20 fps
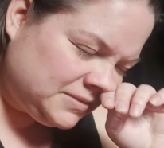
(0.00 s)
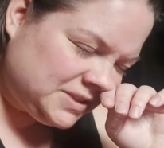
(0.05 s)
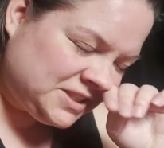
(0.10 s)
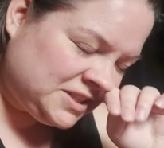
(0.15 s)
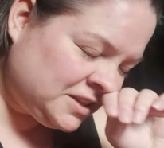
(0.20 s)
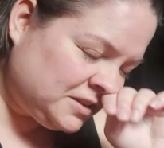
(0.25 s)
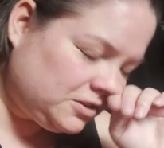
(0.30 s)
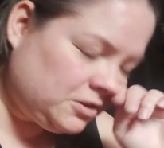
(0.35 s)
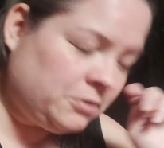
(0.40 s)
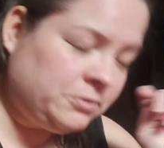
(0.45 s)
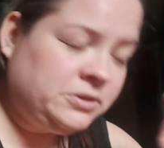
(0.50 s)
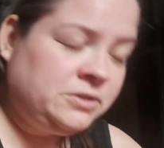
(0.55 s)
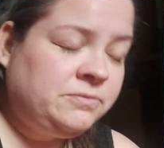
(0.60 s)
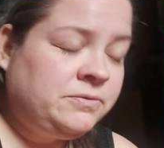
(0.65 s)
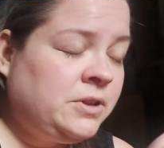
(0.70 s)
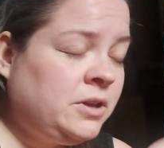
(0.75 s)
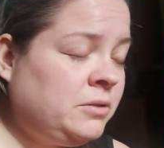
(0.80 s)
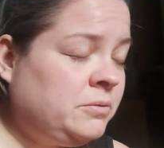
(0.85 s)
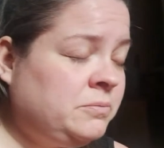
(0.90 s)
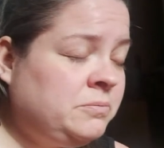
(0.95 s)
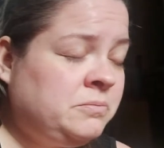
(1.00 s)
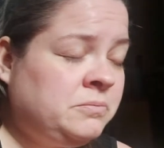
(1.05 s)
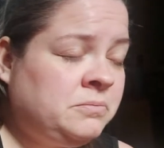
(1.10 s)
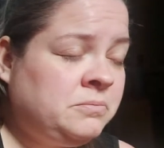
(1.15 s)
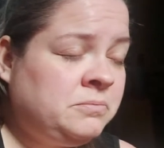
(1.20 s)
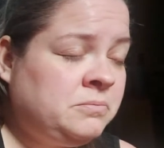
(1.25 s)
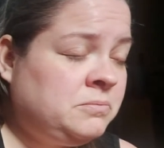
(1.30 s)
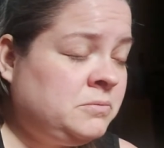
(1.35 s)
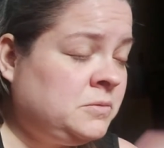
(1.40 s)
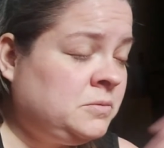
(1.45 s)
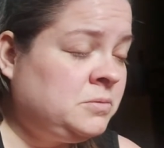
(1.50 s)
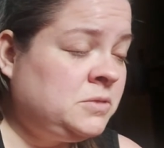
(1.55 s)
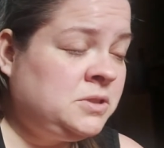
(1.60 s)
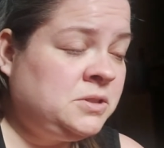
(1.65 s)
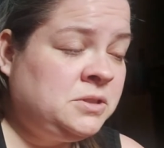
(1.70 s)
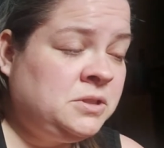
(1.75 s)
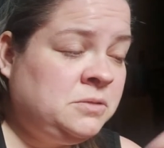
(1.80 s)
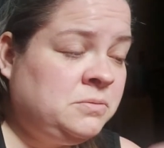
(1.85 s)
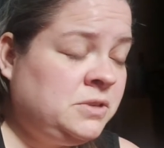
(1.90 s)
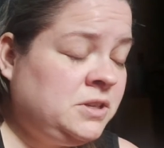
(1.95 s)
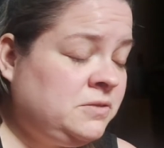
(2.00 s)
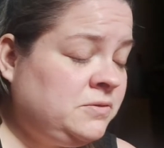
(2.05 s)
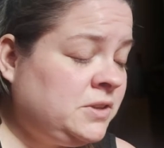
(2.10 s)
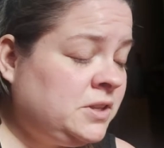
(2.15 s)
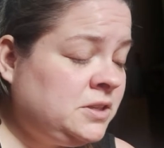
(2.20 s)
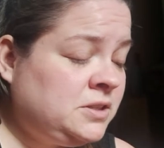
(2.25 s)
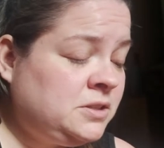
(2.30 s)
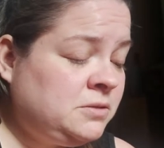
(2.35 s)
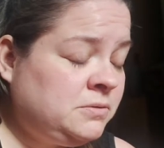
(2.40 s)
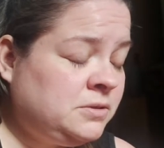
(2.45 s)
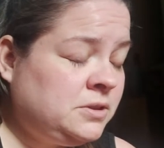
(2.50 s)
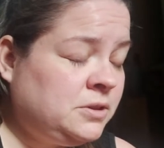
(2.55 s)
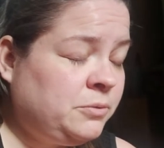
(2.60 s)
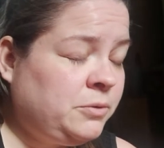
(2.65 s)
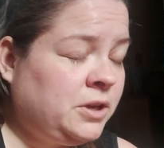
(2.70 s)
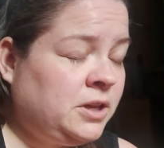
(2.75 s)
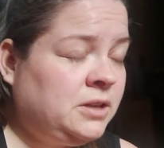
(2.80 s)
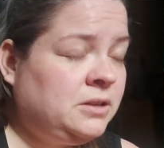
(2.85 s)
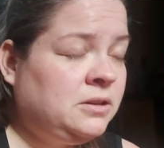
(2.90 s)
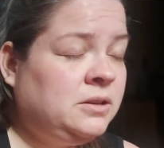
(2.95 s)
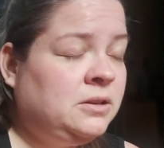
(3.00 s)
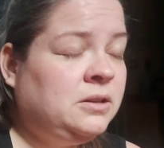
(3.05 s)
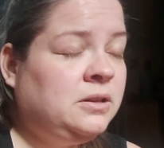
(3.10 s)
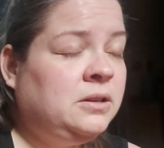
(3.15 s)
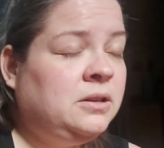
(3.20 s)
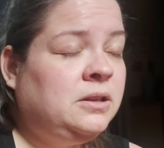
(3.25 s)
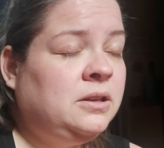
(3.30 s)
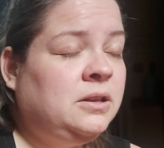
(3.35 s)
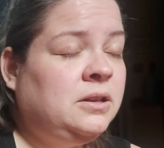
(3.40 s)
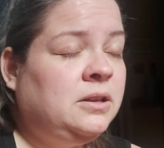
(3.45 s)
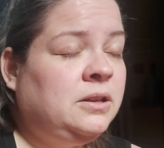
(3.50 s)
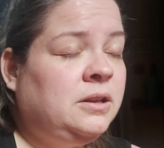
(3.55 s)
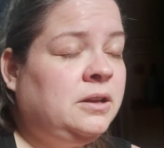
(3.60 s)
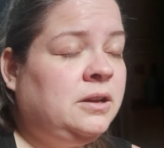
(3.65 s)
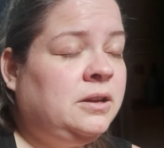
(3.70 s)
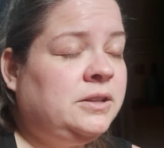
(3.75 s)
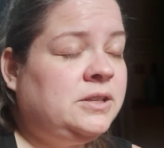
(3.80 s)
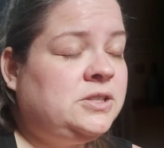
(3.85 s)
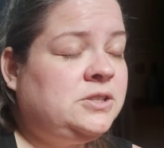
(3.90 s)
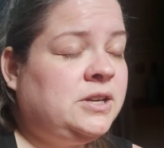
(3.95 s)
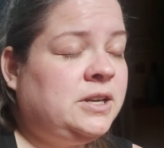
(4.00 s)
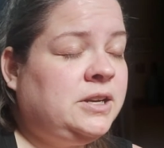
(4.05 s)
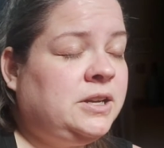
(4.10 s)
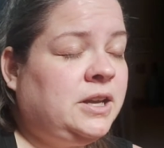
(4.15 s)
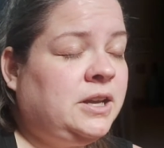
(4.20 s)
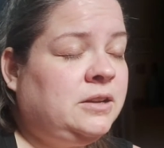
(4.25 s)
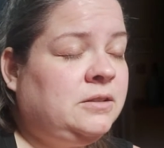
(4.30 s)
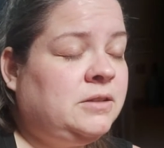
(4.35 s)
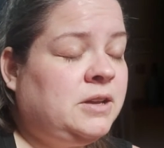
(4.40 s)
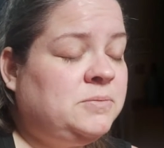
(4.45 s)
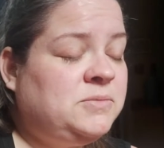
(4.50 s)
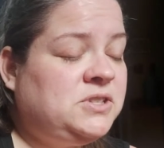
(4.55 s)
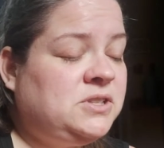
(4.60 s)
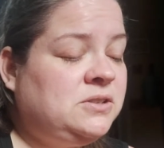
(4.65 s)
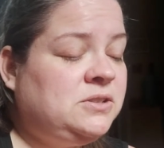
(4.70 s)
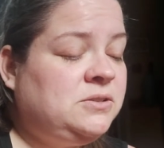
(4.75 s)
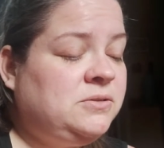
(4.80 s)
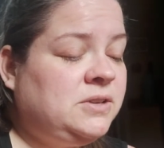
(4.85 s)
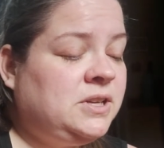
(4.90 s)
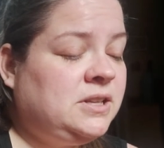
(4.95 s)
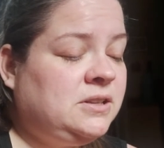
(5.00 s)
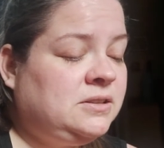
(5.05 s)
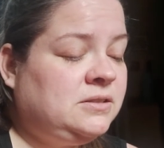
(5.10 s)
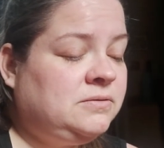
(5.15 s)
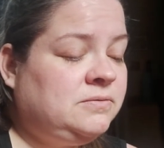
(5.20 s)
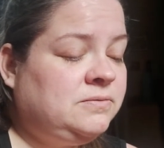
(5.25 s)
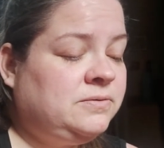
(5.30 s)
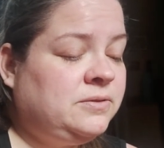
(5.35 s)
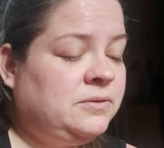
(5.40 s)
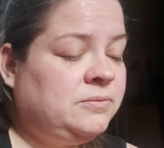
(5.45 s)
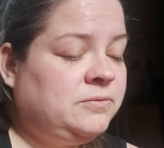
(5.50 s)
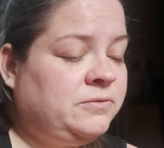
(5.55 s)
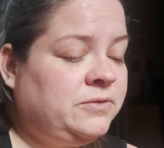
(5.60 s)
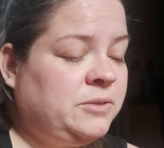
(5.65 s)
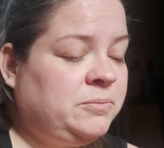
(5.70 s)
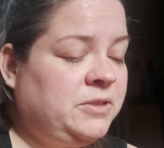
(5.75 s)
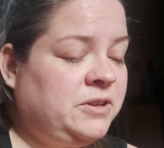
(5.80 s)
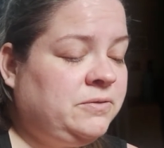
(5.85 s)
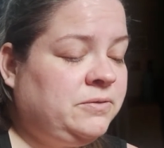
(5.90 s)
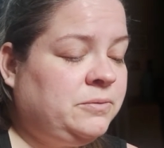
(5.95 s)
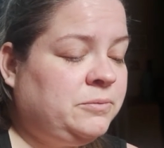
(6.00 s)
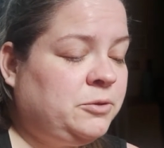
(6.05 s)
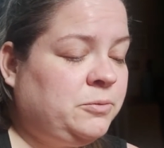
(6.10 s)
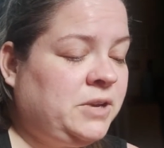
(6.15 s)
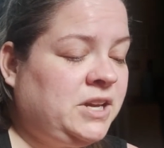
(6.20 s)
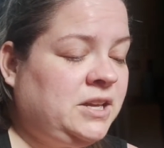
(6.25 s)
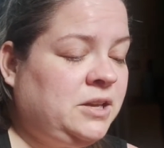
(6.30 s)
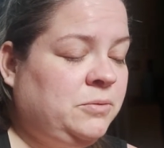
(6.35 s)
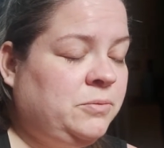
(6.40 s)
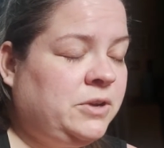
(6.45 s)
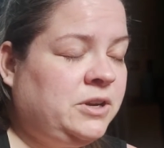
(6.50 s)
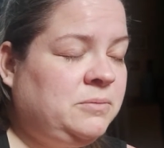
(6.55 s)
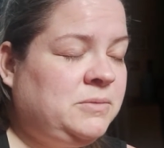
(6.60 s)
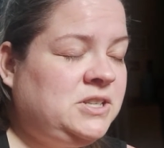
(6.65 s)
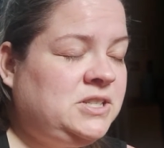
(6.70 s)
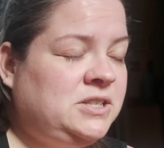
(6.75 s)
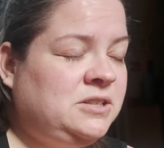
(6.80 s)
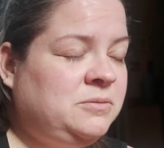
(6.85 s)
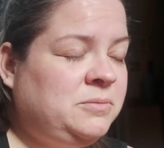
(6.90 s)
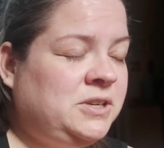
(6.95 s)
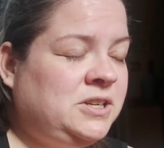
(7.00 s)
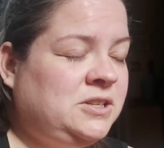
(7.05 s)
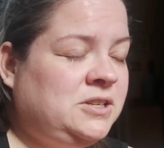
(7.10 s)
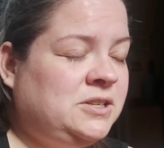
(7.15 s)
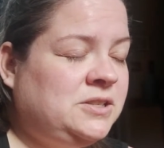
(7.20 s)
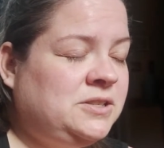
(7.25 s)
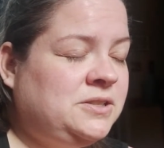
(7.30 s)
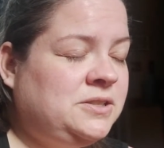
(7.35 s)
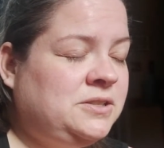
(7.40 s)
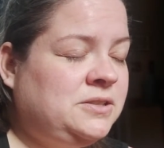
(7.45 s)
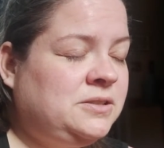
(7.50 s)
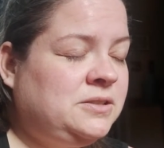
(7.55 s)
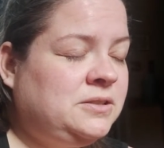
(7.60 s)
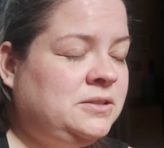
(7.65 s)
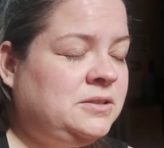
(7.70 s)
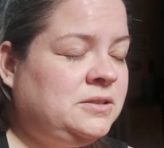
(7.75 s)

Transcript: I'm like, go with the flow. Do what you feel like doing. Okay. All right, let's try it again. I'm still doing it from flipping from the way he wanted me to, but it just...